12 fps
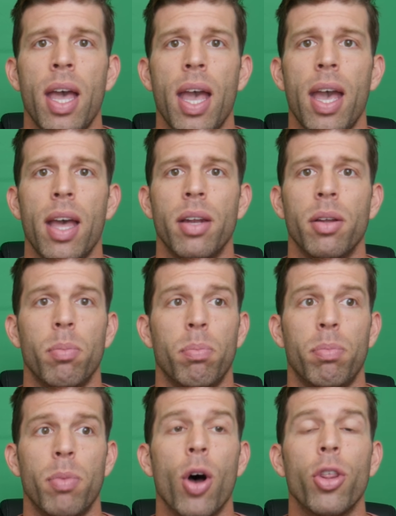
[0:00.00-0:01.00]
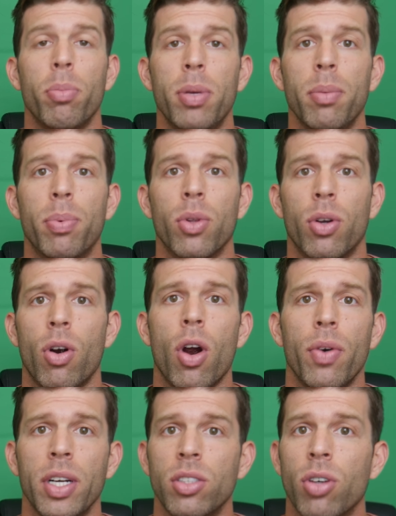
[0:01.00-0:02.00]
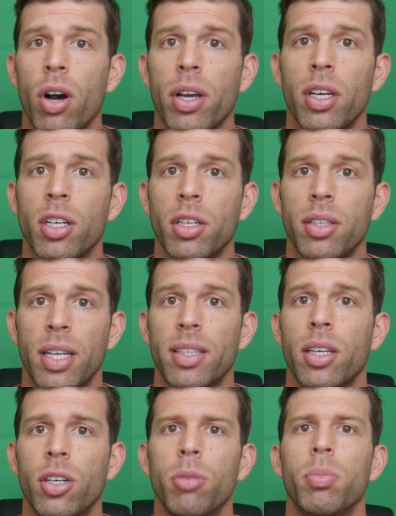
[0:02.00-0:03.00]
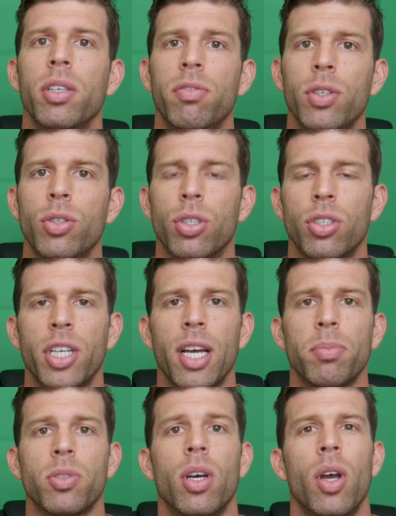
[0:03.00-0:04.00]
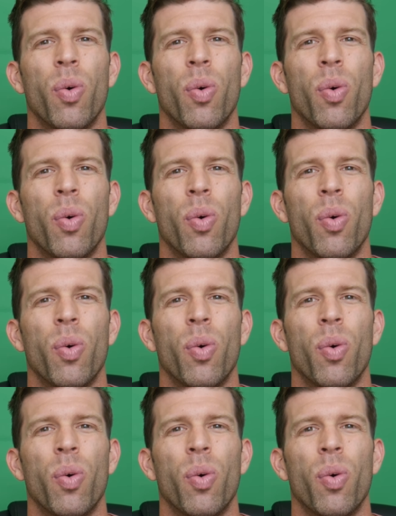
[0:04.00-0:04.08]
and other people are already talking that they could be future champs,